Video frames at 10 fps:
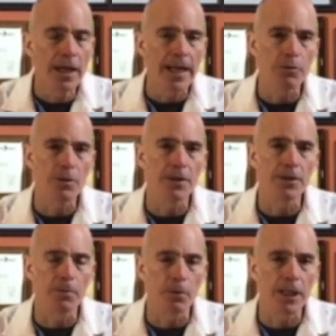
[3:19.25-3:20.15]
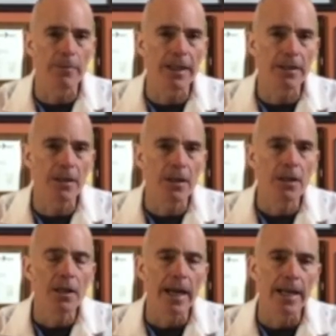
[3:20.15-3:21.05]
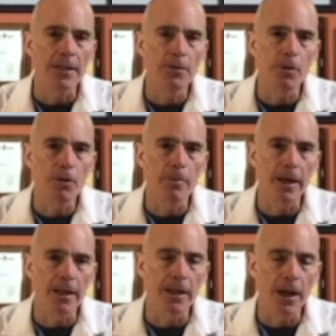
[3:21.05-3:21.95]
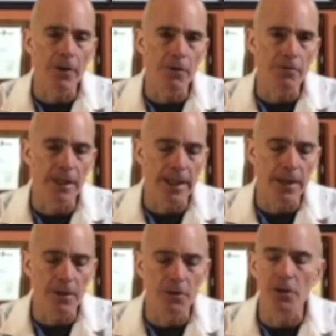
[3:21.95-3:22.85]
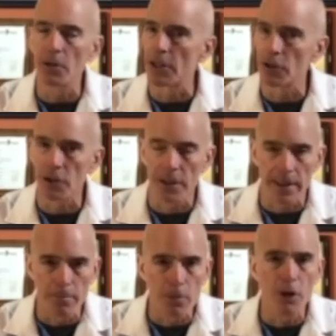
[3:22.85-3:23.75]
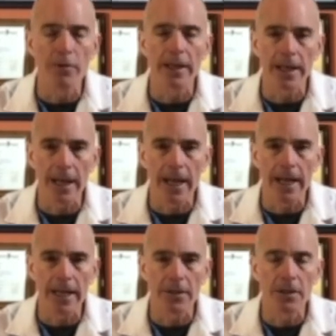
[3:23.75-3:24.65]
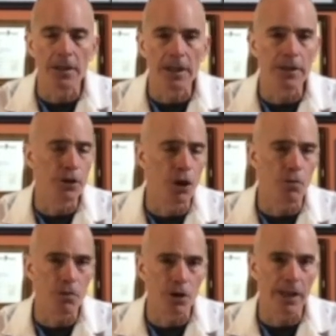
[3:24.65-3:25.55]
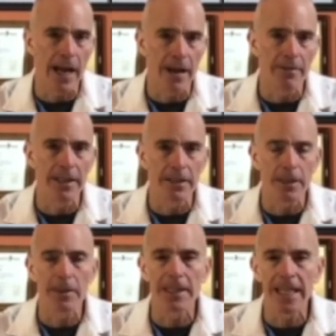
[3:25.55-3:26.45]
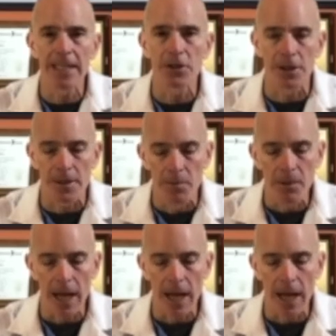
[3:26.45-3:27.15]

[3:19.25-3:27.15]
As with a debridement, as spoke about in other videos, you can just get moving and you don't really have any limitations.